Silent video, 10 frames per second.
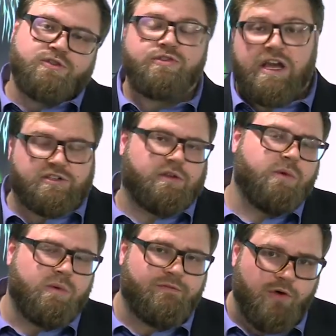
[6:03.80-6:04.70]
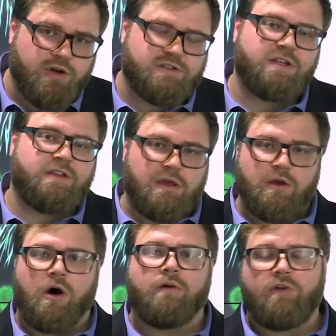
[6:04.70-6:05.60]
So naturally, we would firstly
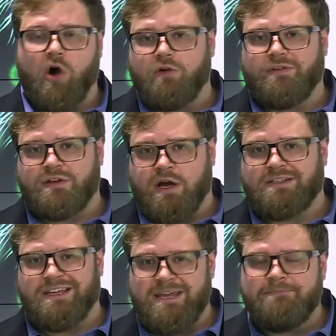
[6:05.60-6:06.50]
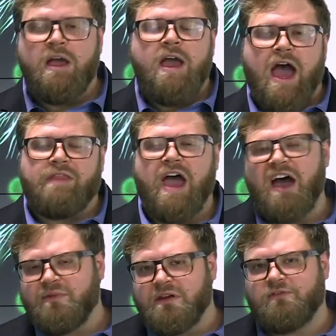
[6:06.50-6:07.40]
think of COVID-19, and there
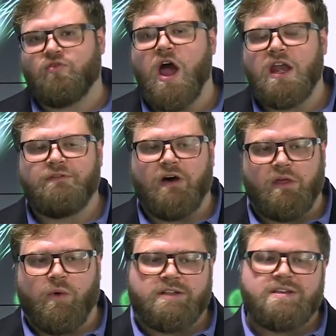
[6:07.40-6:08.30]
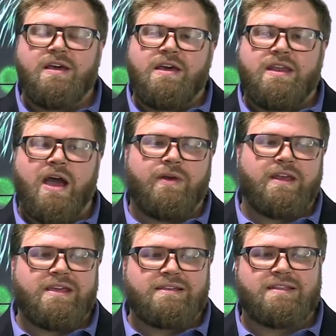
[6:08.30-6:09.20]
have been a variety of other ones. Now,
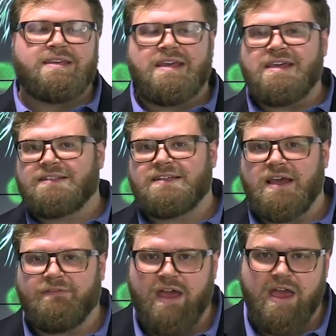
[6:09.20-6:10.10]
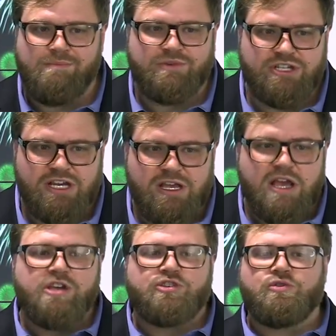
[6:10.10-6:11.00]
it is the ETF
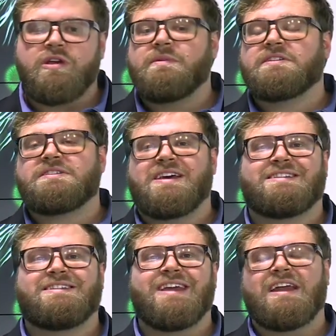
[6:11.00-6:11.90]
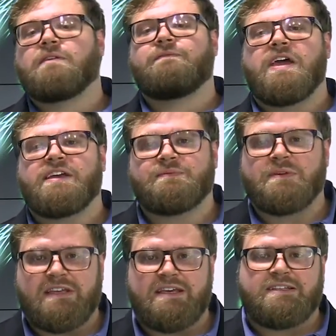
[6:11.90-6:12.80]
MG, Treatments, Testing and
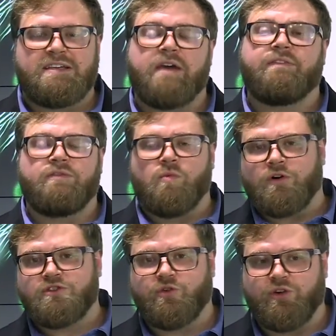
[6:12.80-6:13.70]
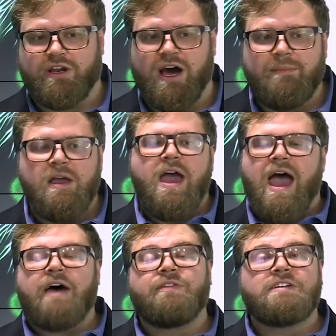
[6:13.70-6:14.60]
Advancements ETF, if you wanted to look it up.
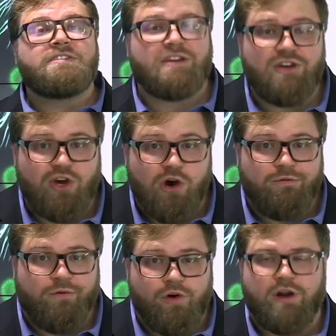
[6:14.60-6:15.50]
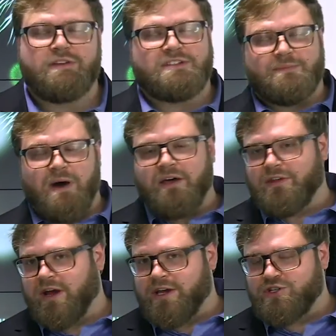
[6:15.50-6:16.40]
And the ticker code for it, and this is the part
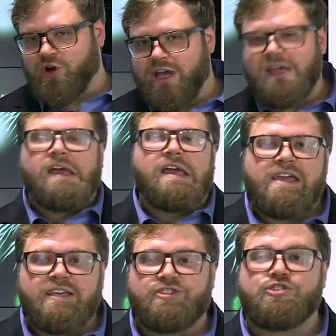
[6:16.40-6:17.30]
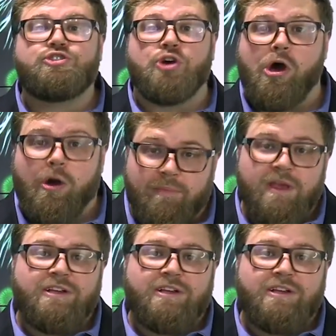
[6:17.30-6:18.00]
that I enjoy, is GERM,